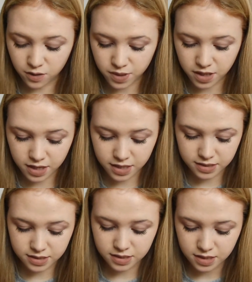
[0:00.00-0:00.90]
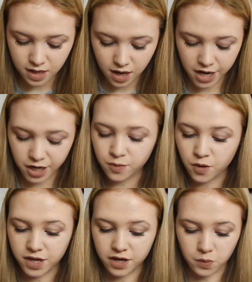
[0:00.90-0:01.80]
because I know I'm
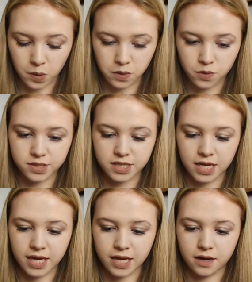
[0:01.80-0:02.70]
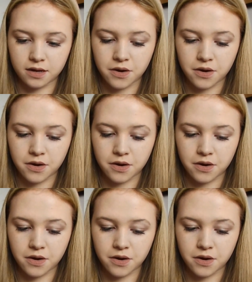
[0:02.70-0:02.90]
not the only one. Oh, what's in here?